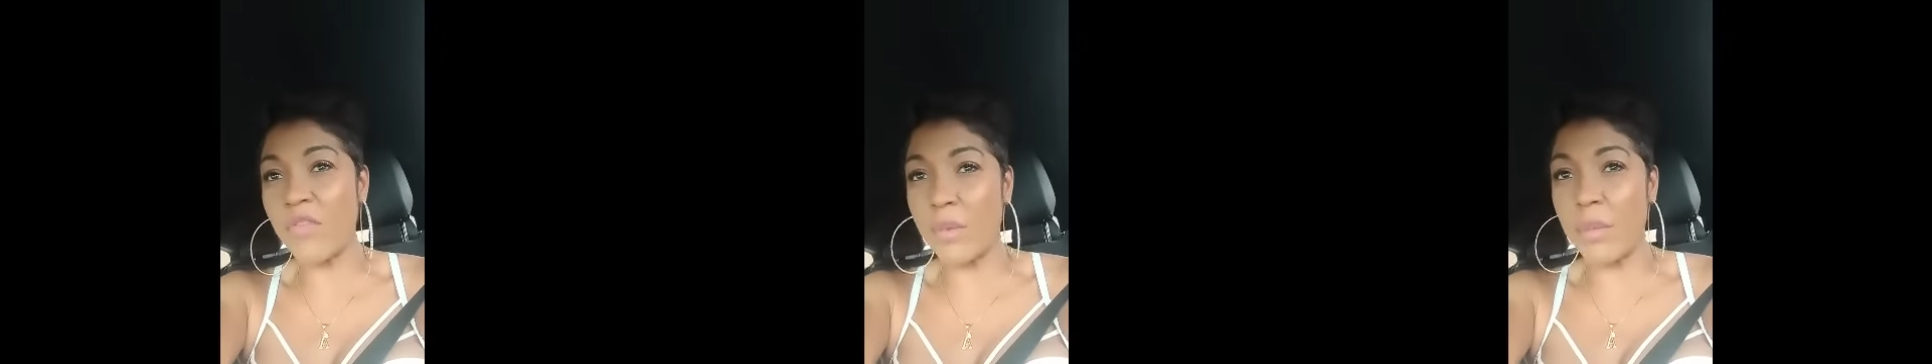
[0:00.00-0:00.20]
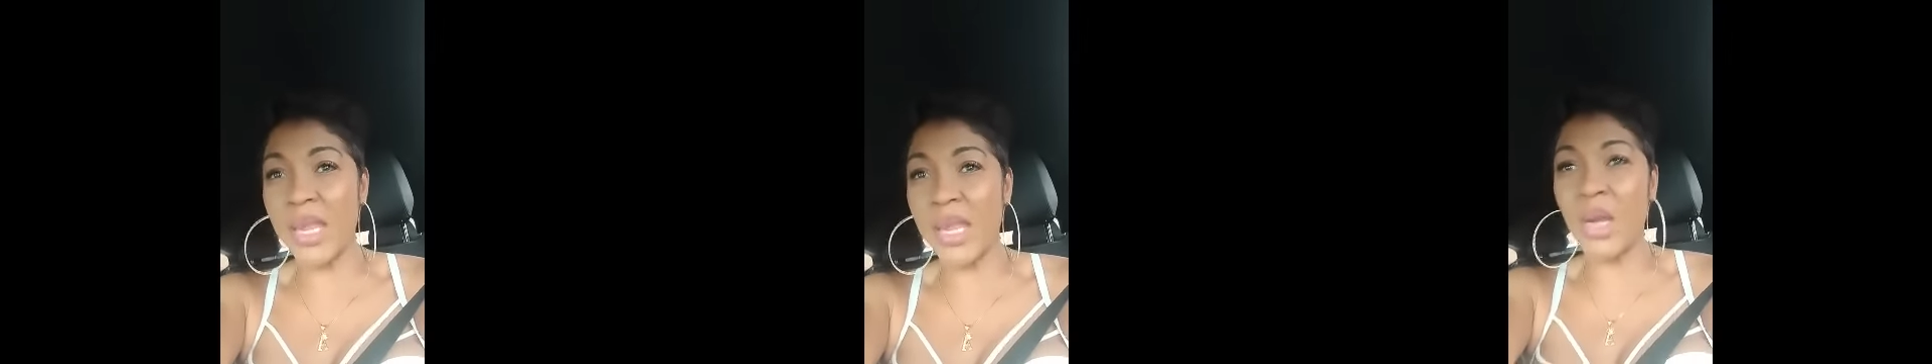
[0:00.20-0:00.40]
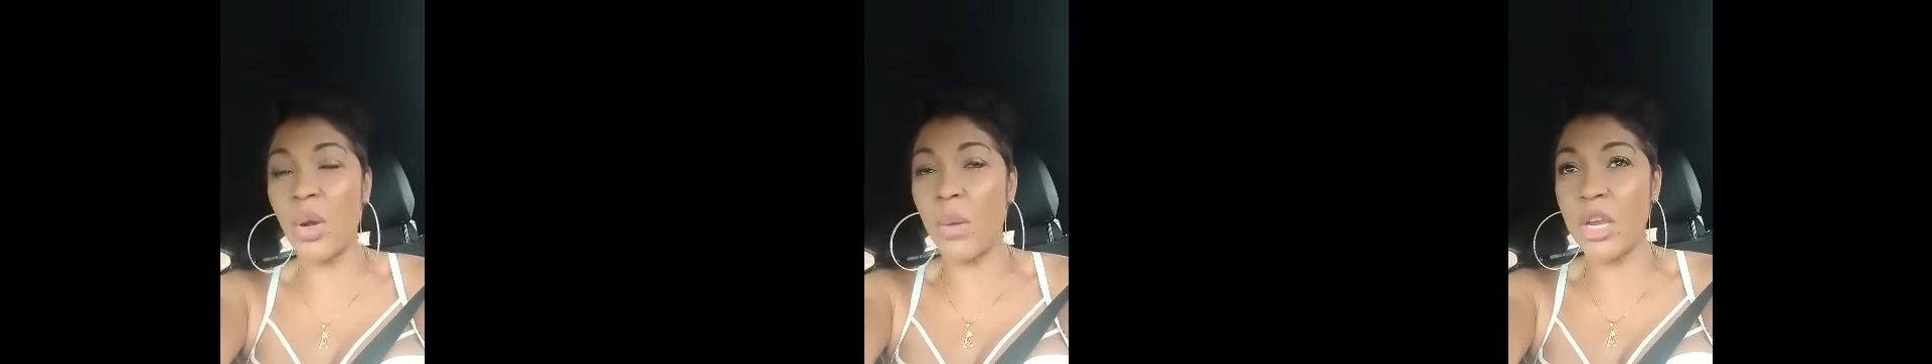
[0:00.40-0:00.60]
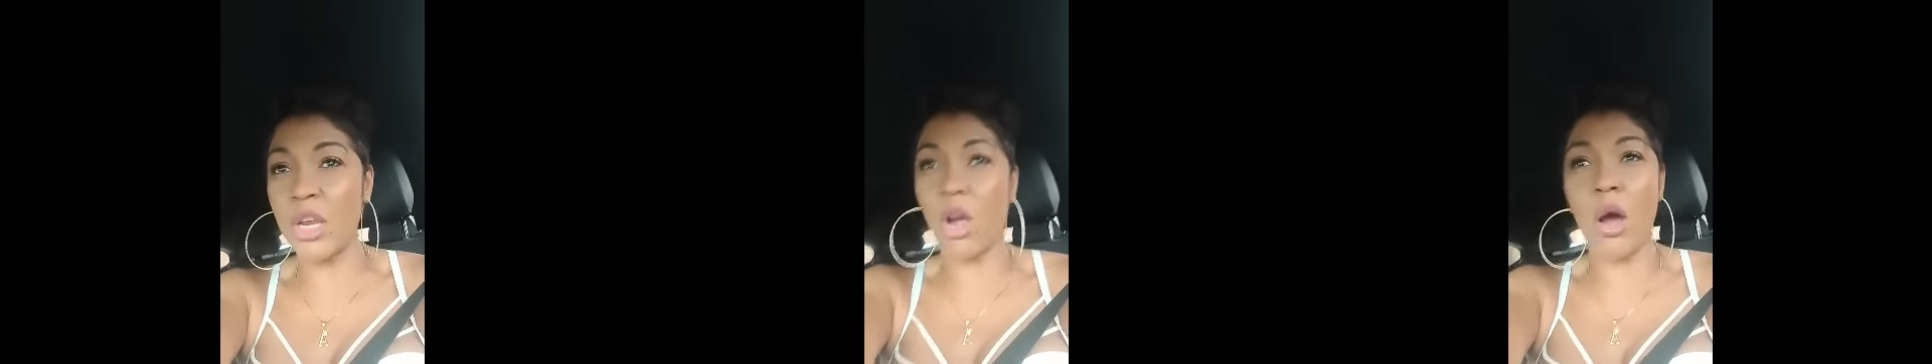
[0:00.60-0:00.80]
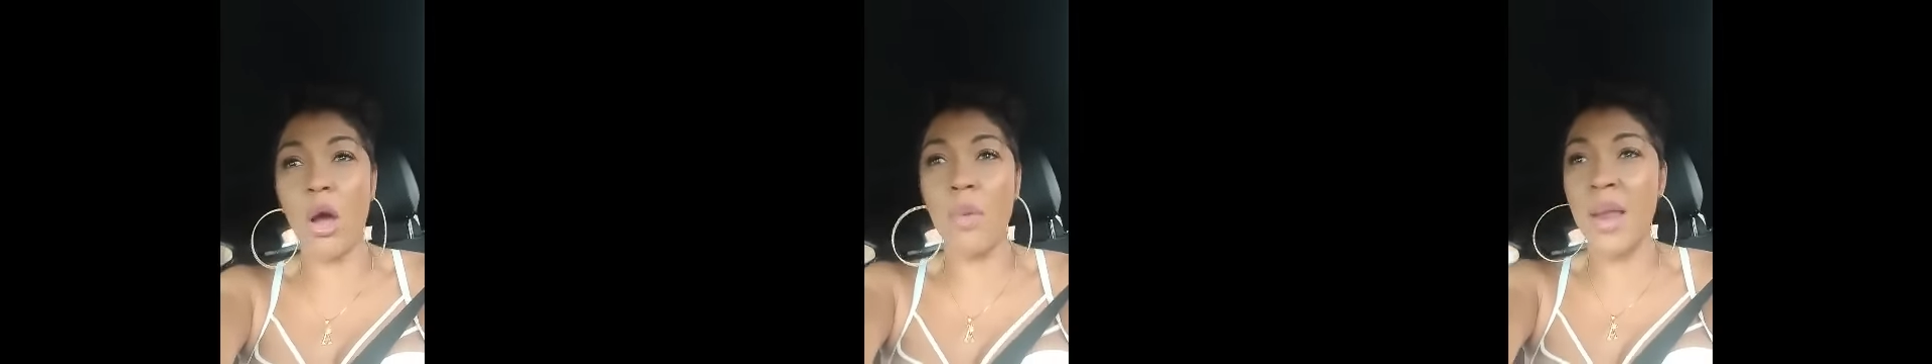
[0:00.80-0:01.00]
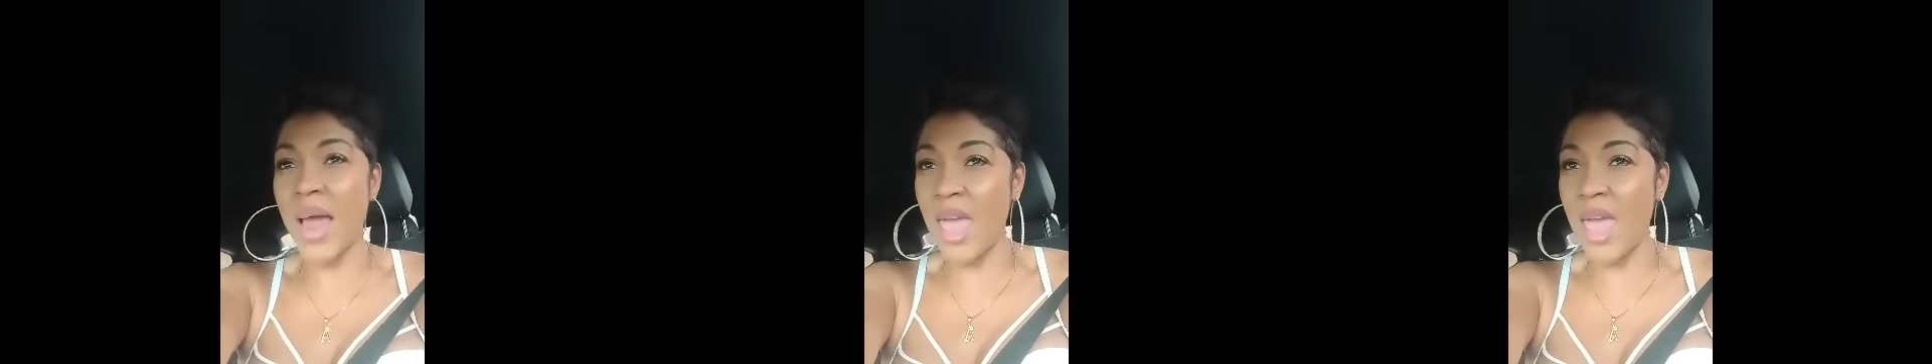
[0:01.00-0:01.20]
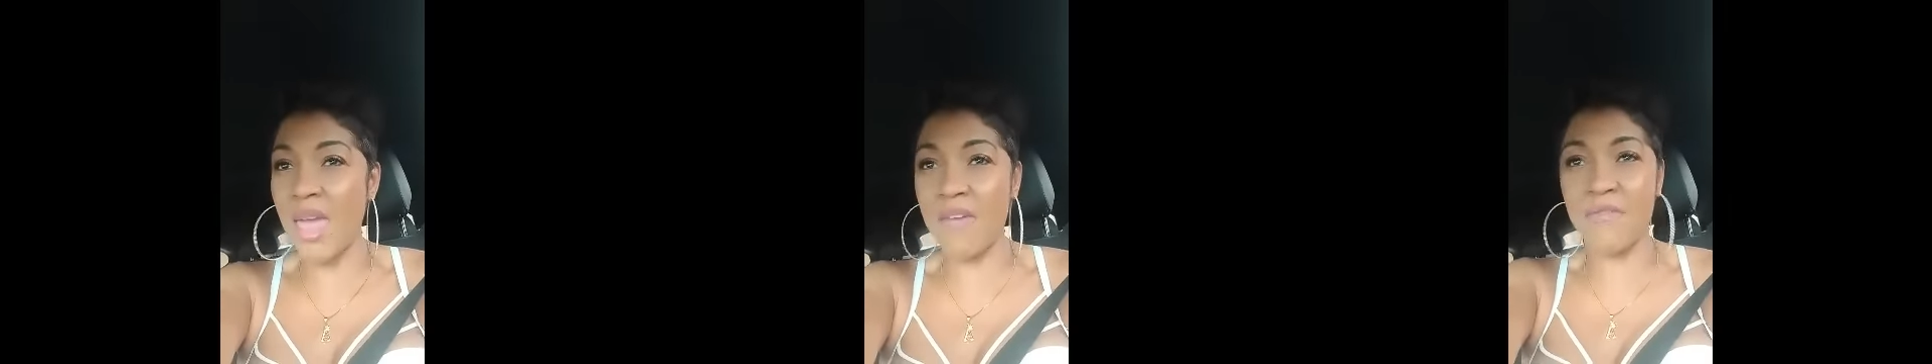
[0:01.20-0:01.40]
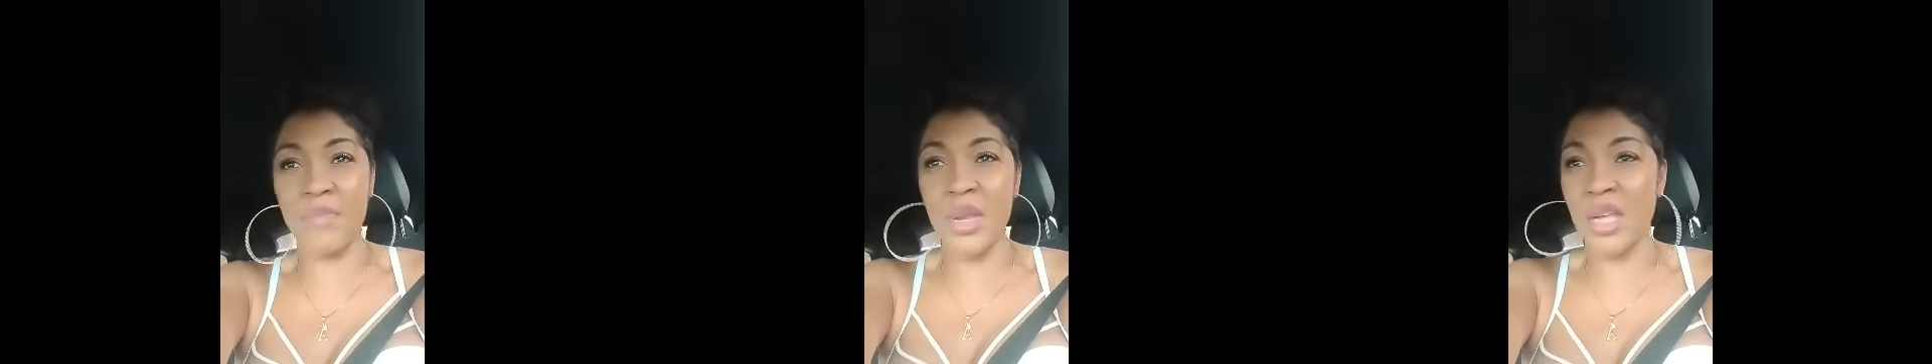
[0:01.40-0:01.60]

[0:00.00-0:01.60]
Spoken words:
in it, Zane. She said, no,